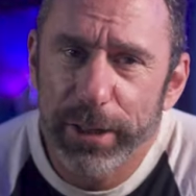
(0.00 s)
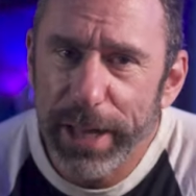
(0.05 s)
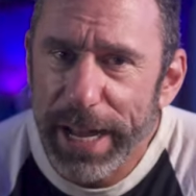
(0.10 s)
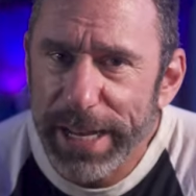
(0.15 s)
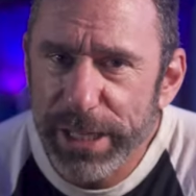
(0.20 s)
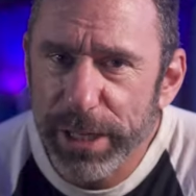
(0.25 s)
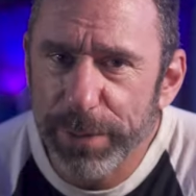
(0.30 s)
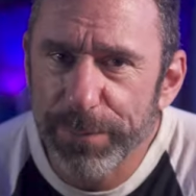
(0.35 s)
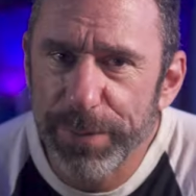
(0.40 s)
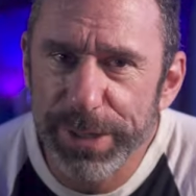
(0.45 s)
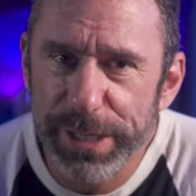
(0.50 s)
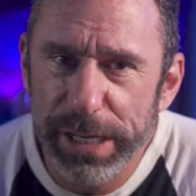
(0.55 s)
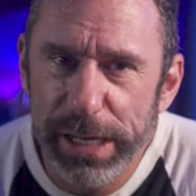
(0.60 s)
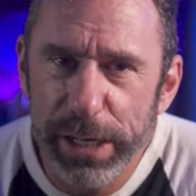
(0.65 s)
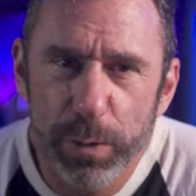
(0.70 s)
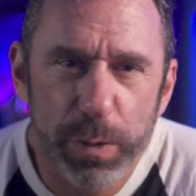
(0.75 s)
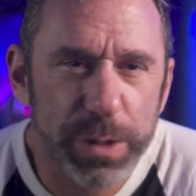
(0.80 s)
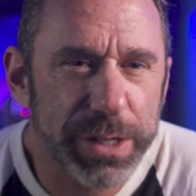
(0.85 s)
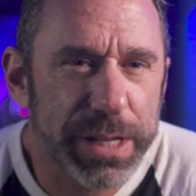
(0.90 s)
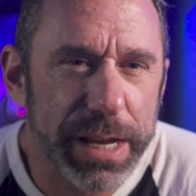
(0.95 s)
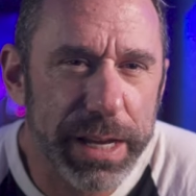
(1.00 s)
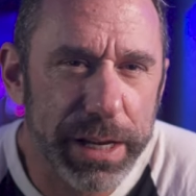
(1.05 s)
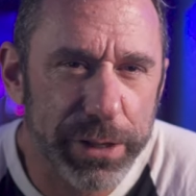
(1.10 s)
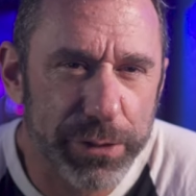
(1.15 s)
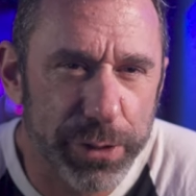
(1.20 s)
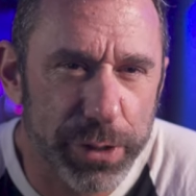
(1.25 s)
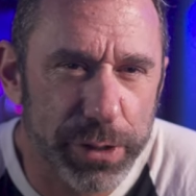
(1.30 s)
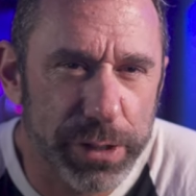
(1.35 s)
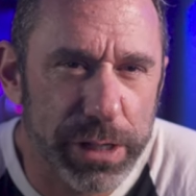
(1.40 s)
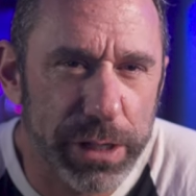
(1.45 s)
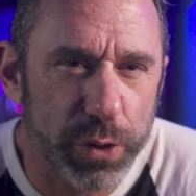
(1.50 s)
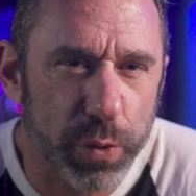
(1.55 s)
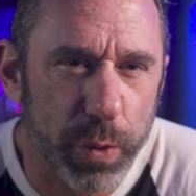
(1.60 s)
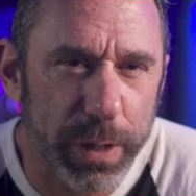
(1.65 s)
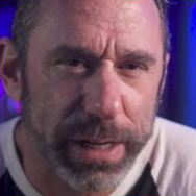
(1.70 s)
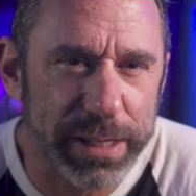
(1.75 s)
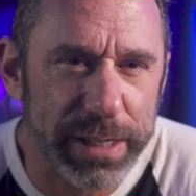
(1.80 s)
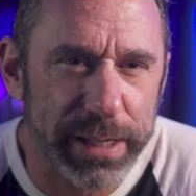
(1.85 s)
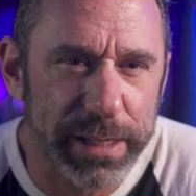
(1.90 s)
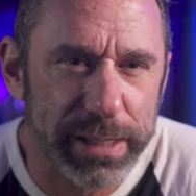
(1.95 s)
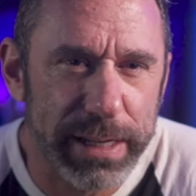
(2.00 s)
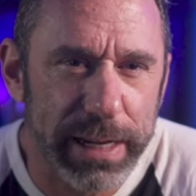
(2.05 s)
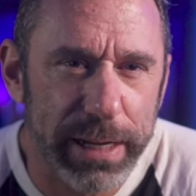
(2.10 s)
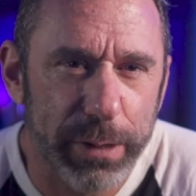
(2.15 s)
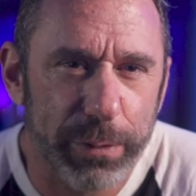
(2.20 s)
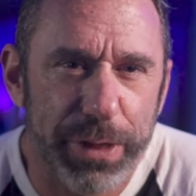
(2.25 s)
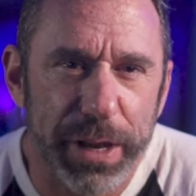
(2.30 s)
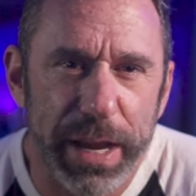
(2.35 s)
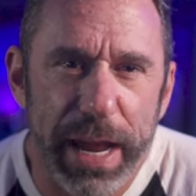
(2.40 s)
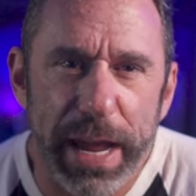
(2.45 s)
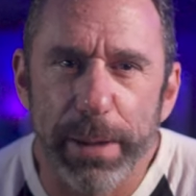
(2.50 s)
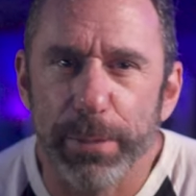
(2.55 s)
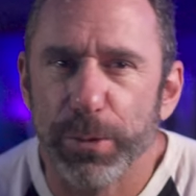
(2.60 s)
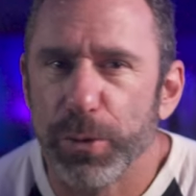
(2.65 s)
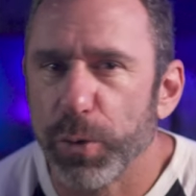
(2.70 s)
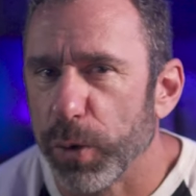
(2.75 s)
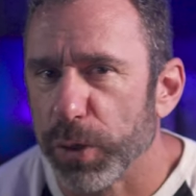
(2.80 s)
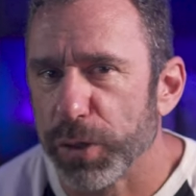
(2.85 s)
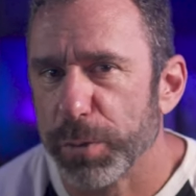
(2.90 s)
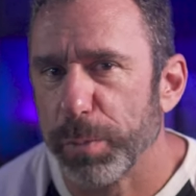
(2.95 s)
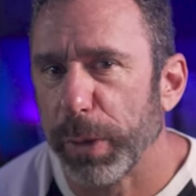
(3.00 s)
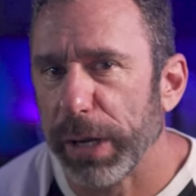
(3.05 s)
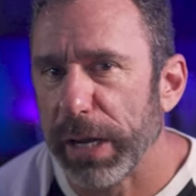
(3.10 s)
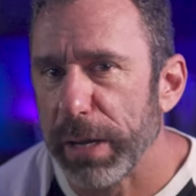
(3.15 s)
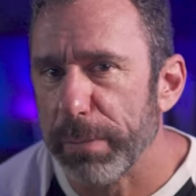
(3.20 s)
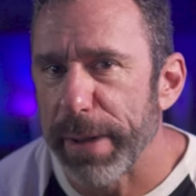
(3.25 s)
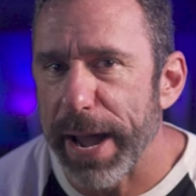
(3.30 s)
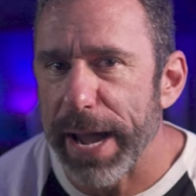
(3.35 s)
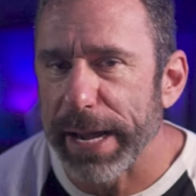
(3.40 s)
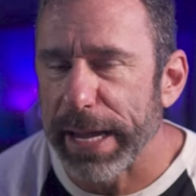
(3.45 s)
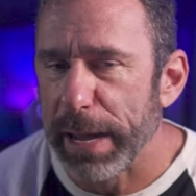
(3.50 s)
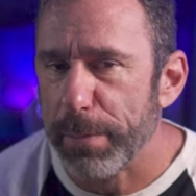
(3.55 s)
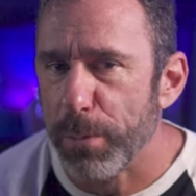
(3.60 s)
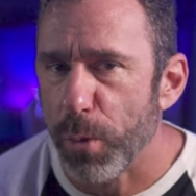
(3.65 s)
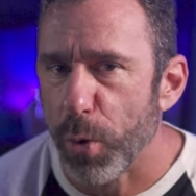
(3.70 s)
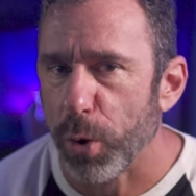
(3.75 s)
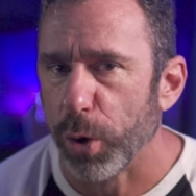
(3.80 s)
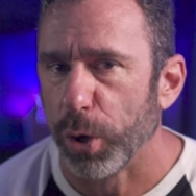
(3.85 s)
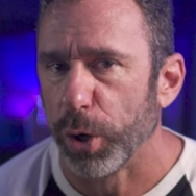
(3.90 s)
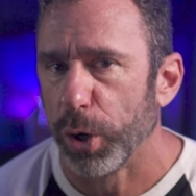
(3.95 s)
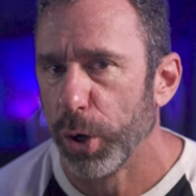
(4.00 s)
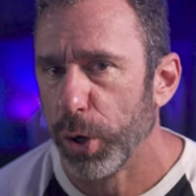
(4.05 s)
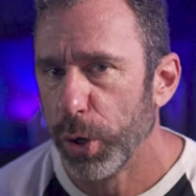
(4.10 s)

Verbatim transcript: Classic Physique was then introduced in 2016 with an aim towards bringing back a more